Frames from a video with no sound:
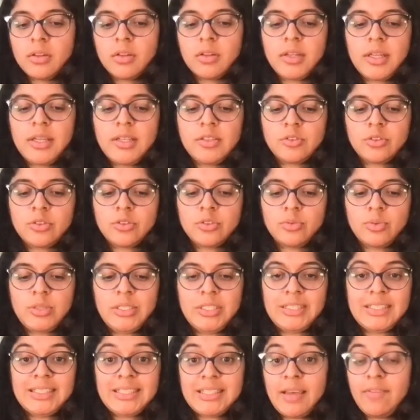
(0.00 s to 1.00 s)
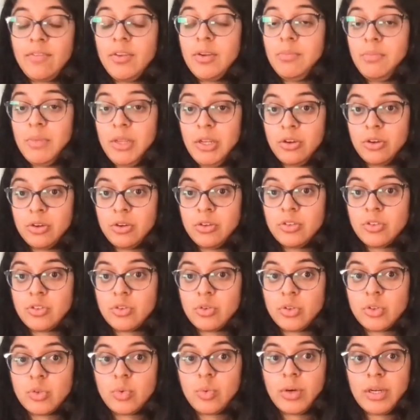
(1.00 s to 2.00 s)
The lasers reach seven meters
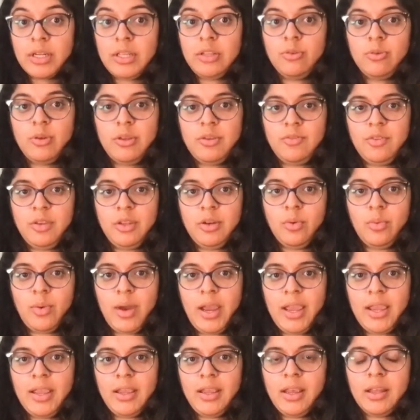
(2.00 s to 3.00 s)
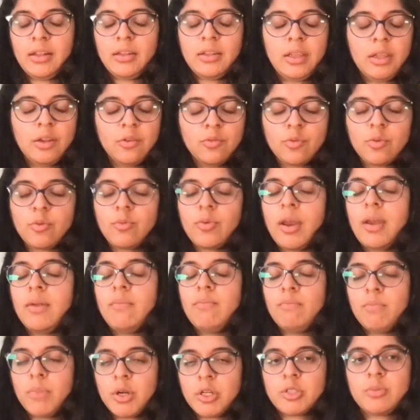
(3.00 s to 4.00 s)
or twenty-three feet away, and the
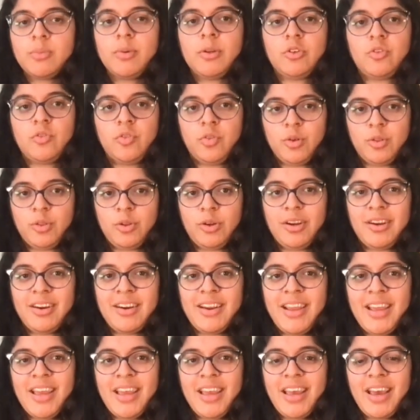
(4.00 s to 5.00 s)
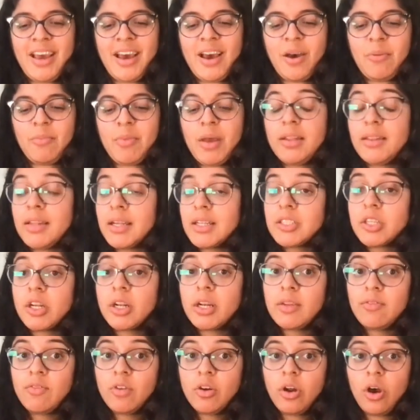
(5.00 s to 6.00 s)
infrared much, much further. Um, and that's
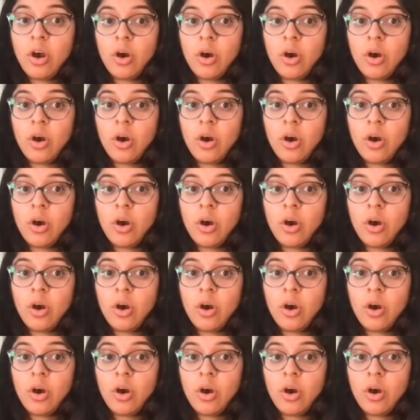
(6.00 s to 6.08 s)
not even